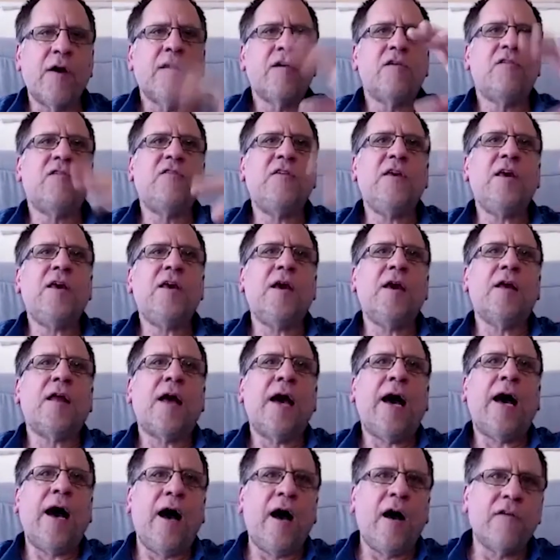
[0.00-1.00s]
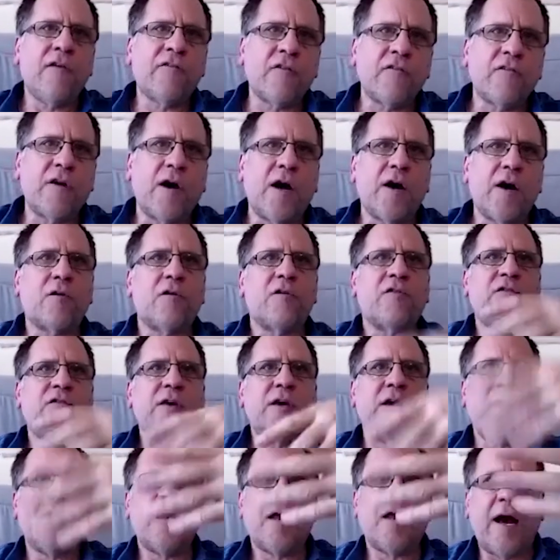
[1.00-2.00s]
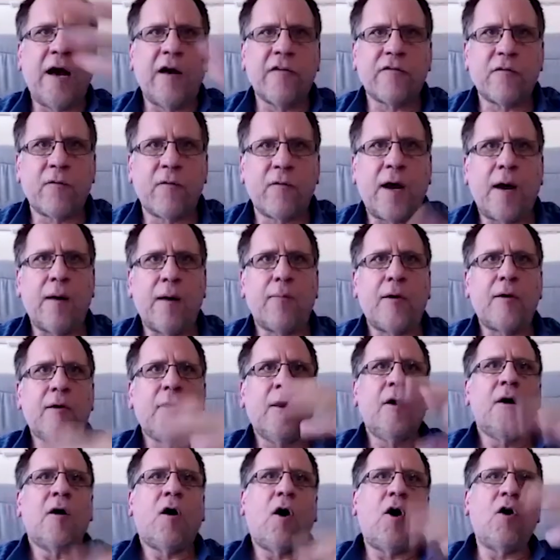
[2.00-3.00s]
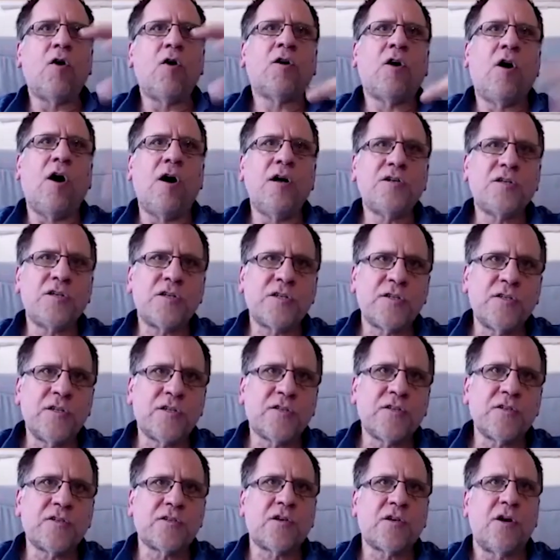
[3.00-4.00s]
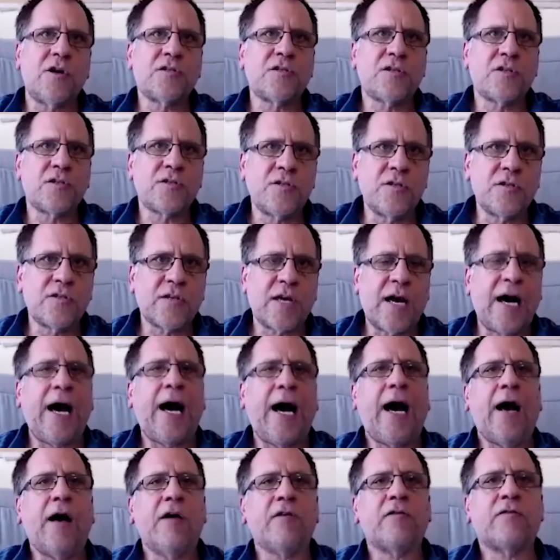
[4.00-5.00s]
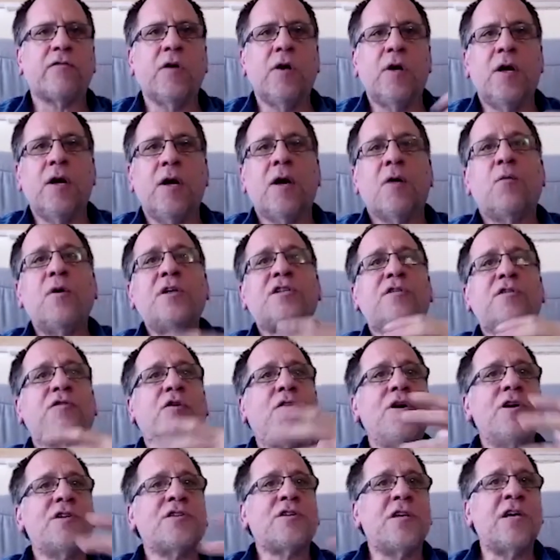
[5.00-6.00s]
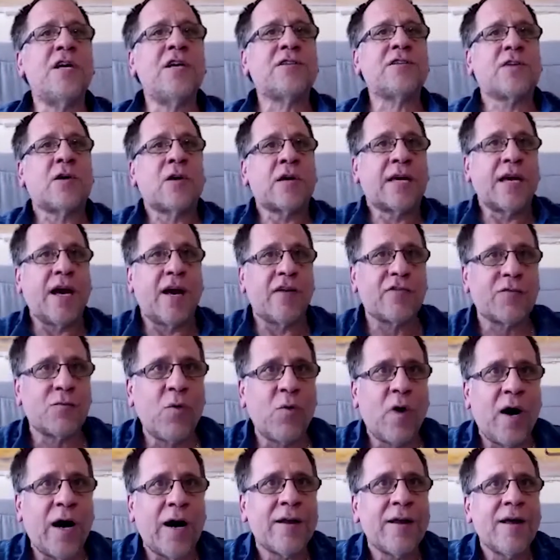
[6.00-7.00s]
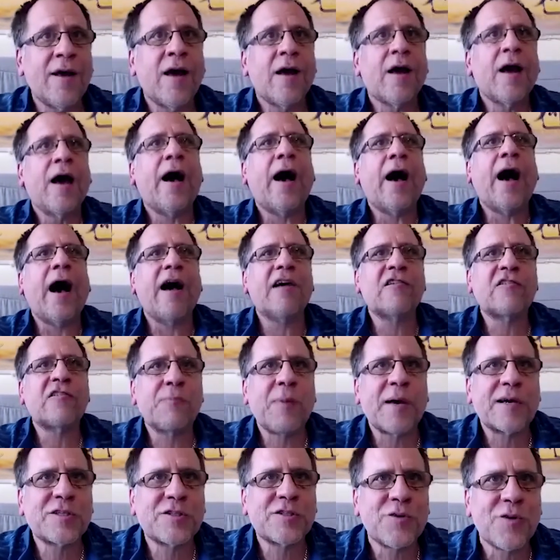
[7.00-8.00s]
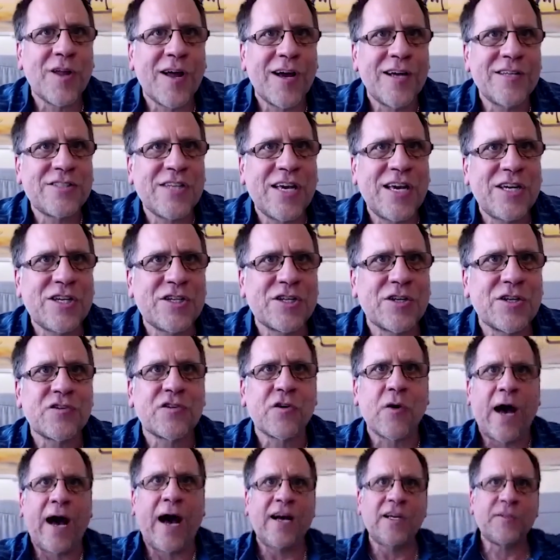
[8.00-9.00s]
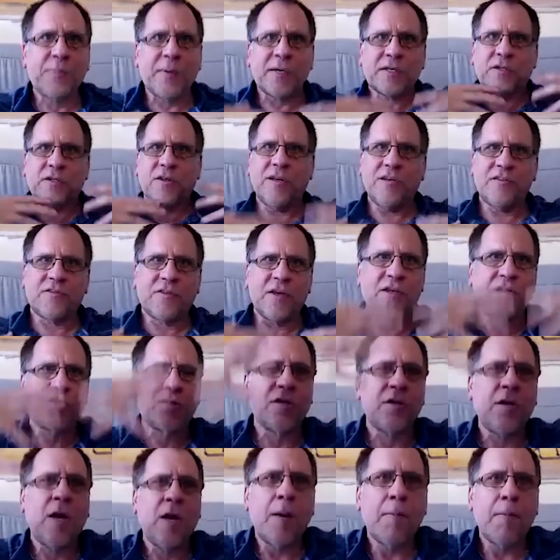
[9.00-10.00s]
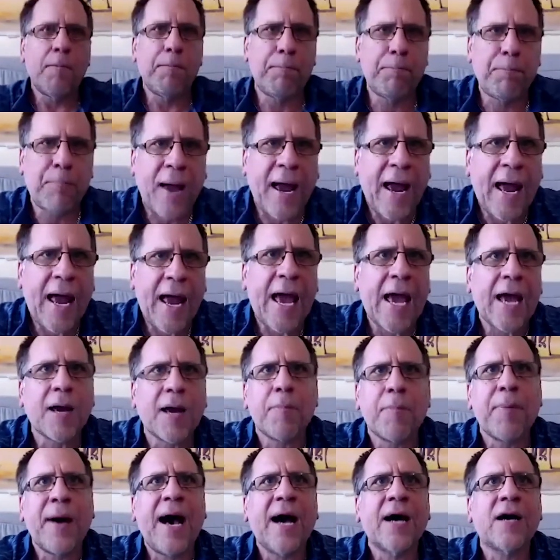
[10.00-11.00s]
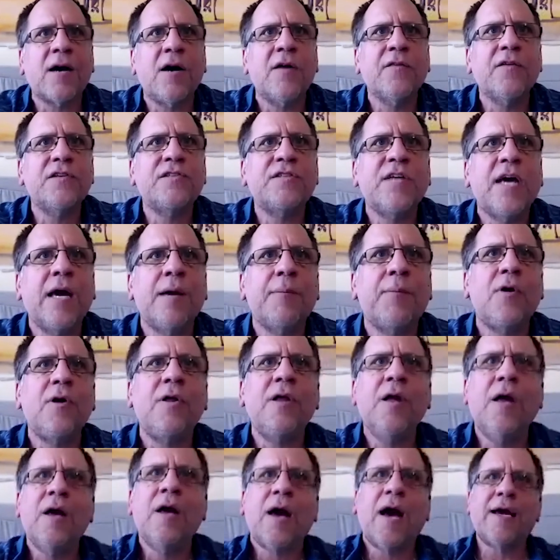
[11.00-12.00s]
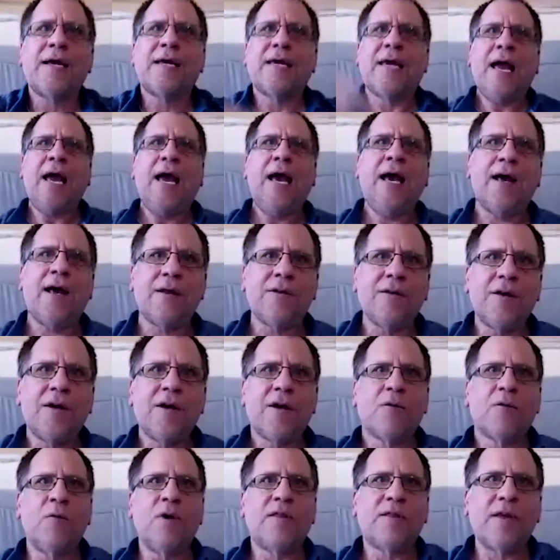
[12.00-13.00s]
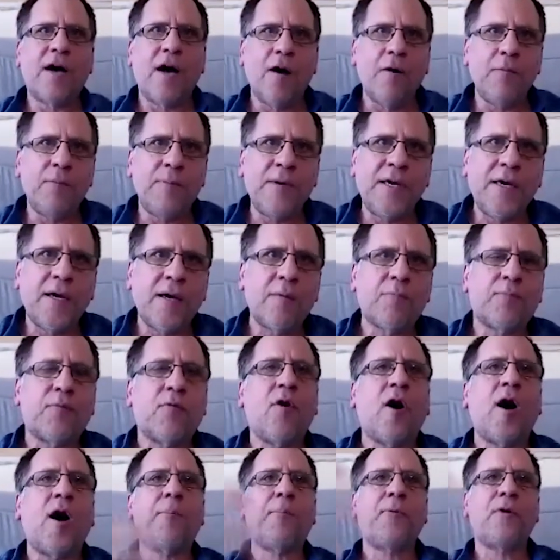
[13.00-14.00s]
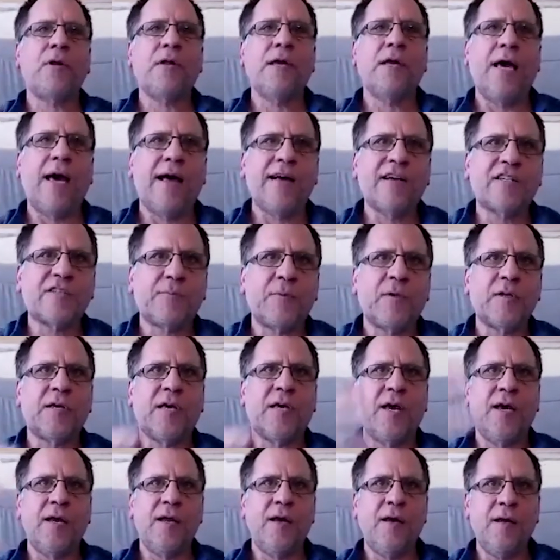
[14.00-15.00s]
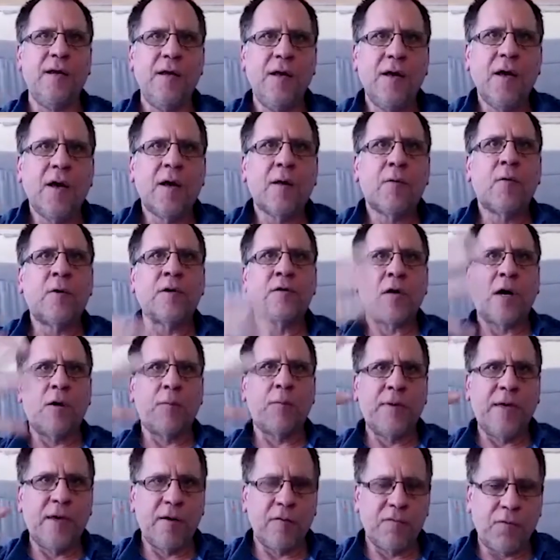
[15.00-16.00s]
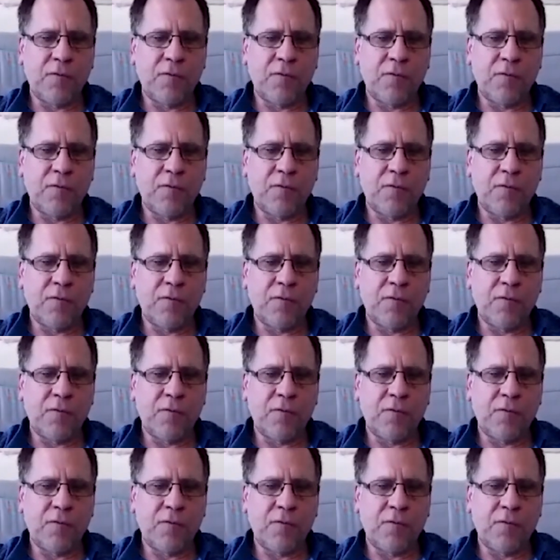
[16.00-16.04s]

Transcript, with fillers: seeing it as a duck or seeing it as a rabbit. All consciousness is consciousness as, which of course is guess what? Aspectualization. So aspectualization, bang, back on the table again. Yep. Without being properly explicated, mm-hmm. without being